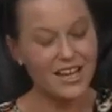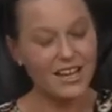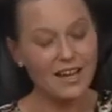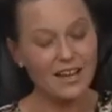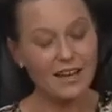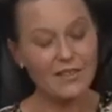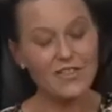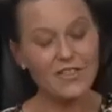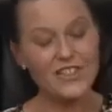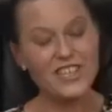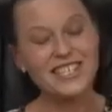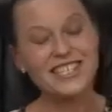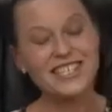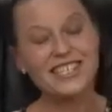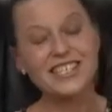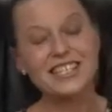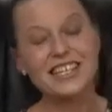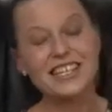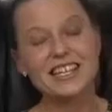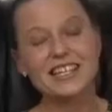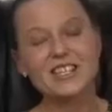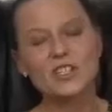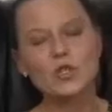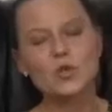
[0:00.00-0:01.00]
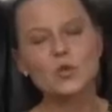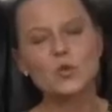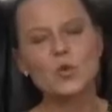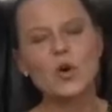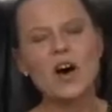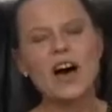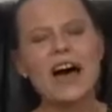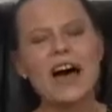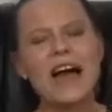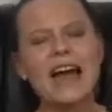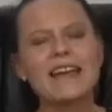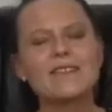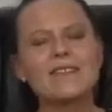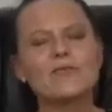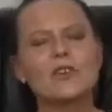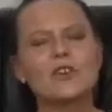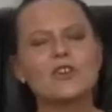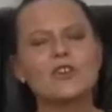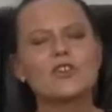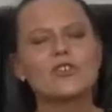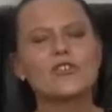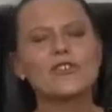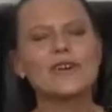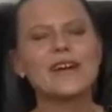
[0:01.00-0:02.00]
And this is why the
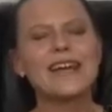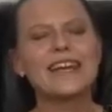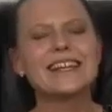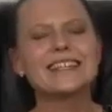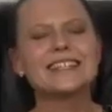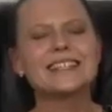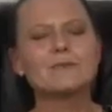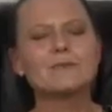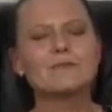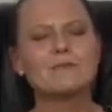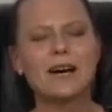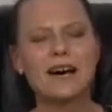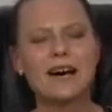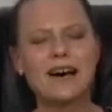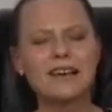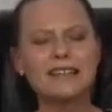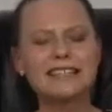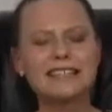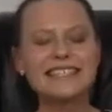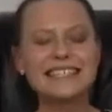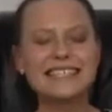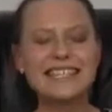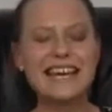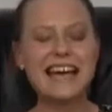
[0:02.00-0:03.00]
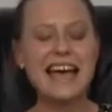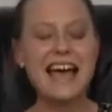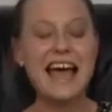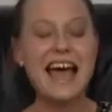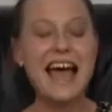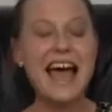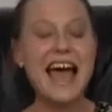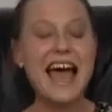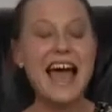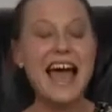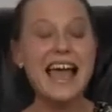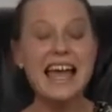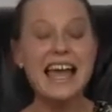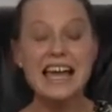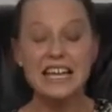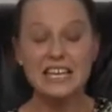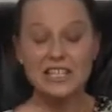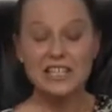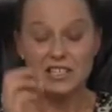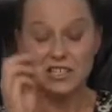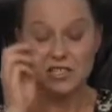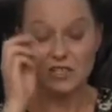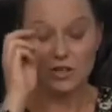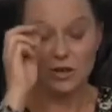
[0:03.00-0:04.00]
great master,
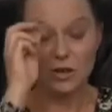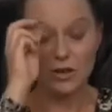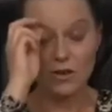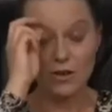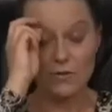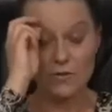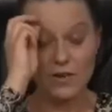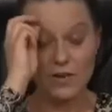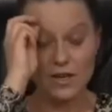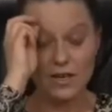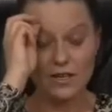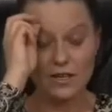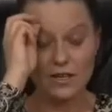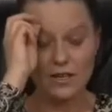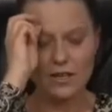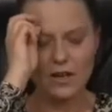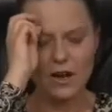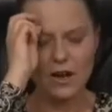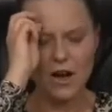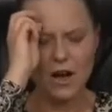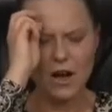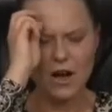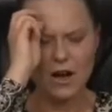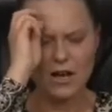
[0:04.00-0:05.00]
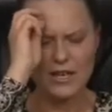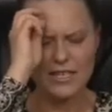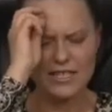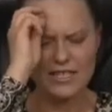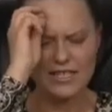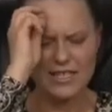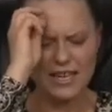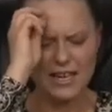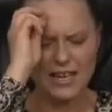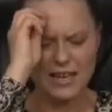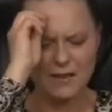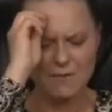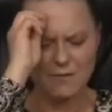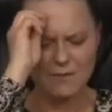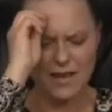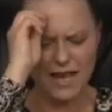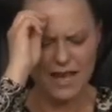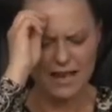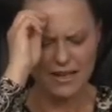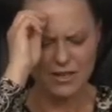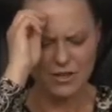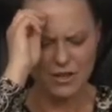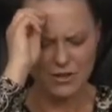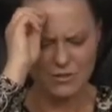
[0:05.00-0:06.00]
Sovereign Lord
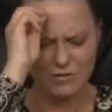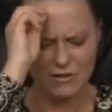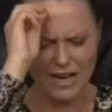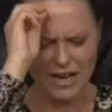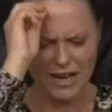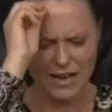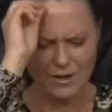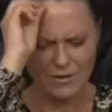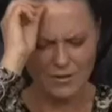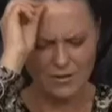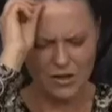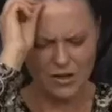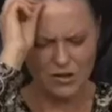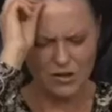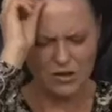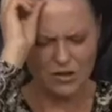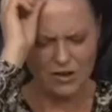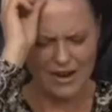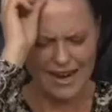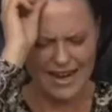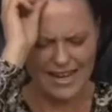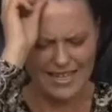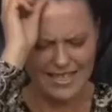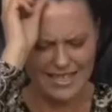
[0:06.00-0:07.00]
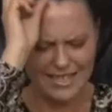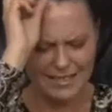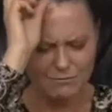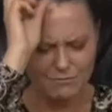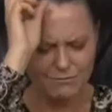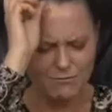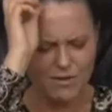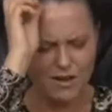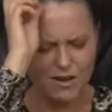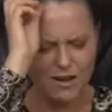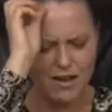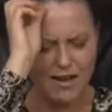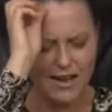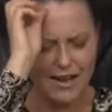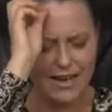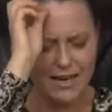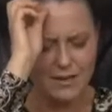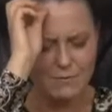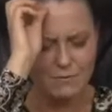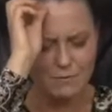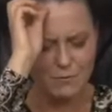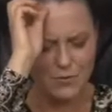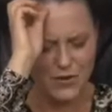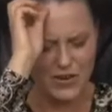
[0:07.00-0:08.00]
Emmanuel the Great,
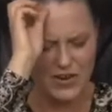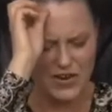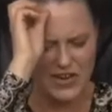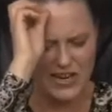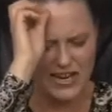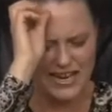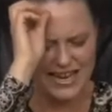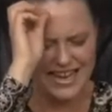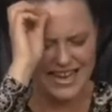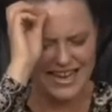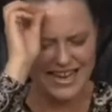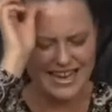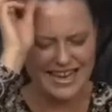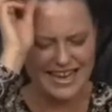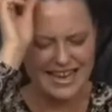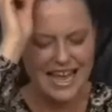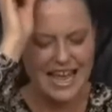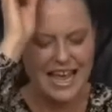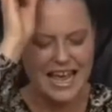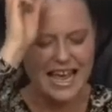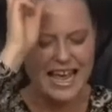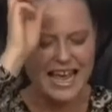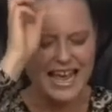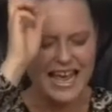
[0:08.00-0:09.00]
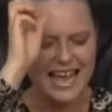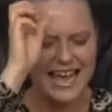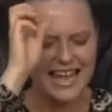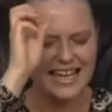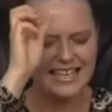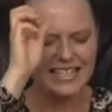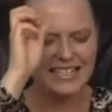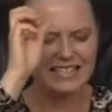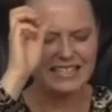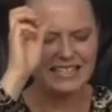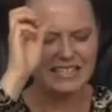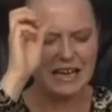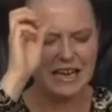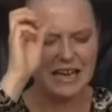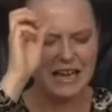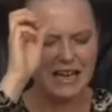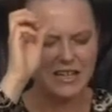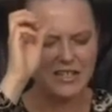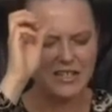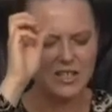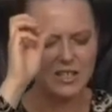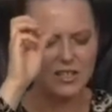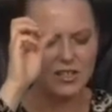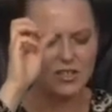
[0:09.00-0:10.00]
my being, has
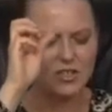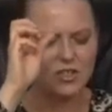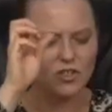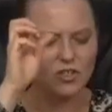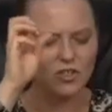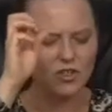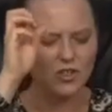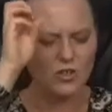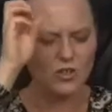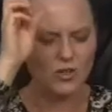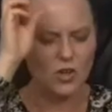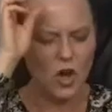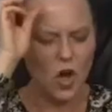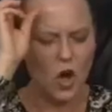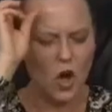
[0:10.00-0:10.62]
started to